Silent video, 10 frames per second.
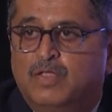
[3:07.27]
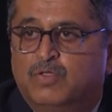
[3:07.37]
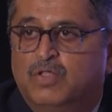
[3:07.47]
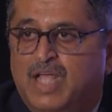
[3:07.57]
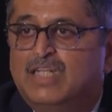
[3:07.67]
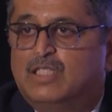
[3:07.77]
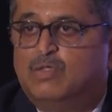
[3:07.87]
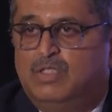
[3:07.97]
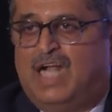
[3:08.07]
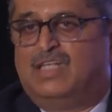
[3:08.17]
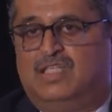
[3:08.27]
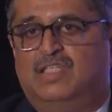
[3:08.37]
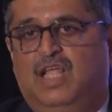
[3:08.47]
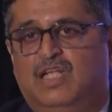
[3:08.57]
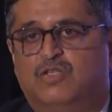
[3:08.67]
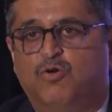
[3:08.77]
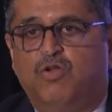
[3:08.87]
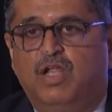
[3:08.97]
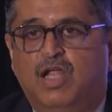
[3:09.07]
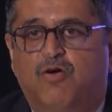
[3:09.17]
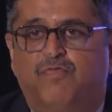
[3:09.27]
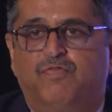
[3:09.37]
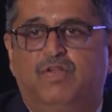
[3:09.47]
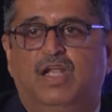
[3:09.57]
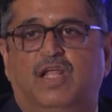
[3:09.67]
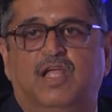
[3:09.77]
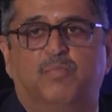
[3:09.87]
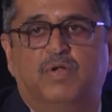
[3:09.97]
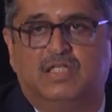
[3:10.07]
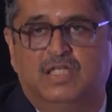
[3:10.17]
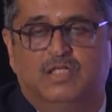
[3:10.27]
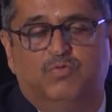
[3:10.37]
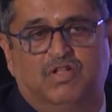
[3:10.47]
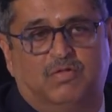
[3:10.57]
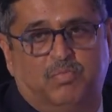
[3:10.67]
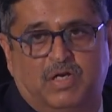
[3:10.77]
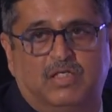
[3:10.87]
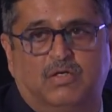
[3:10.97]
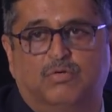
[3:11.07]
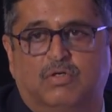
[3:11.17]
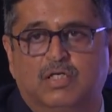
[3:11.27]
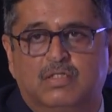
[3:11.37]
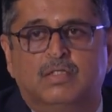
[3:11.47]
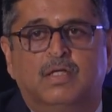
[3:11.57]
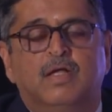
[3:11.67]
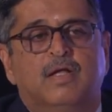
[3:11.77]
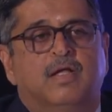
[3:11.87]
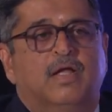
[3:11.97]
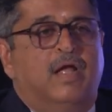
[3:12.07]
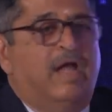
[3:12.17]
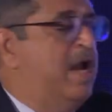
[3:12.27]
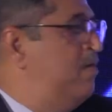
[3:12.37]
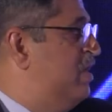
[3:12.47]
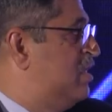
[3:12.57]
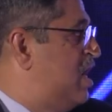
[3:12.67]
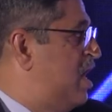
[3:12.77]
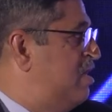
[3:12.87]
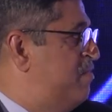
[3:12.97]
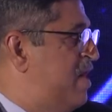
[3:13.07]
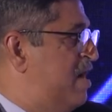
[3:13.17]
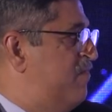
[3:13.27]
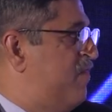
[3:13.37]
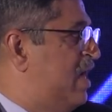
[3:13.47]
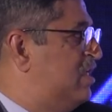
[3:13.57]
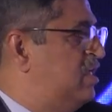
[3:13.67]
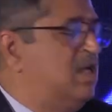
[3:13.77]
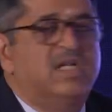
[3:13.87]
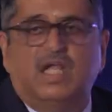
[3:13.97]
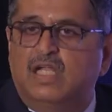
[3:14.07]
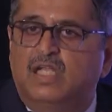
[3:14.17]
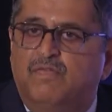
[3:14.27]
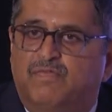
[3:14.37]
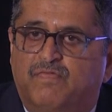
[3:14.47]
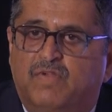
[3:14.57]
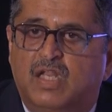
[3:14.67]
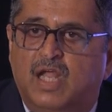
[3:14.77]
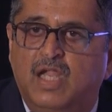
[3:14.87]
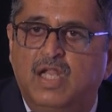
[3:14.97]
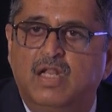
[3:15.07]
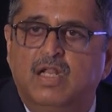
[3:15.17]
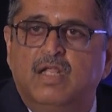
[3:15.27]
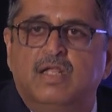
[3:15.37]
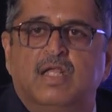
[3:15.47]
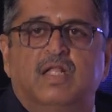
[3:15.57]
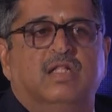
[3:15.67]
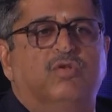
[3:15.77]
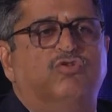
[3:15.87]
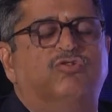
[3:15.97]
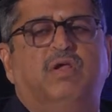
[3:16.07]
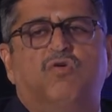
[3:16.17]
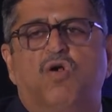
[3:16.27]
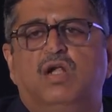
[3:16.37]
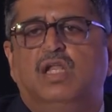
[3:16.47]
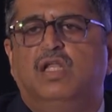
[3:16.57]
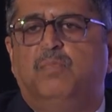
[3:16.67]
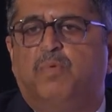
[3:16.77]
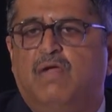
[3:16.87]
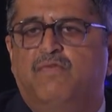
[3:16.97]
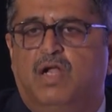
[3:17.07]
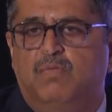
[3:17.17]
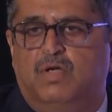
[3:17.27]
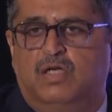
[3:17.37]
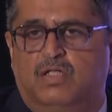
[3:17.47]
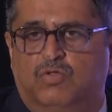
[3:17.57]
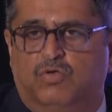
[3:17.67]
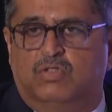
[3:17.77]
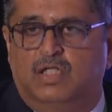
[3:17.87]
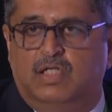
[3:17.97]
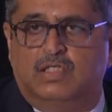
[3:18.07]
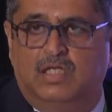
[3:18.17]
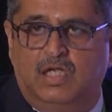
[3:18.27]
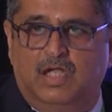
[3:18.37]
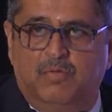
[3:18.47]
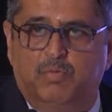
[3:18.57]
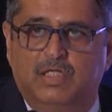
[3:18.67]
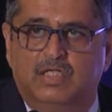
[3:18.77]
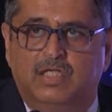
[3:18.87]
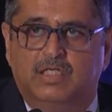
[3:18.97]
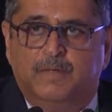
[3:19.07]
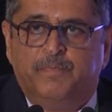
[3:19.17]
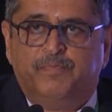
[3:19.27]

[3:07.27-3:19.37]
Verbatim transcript: So that's the story of TTK Prestige with pressure cookers. And we started manufacture in 1959. It used to be called TT Private Limited in those days, TTK Prestige.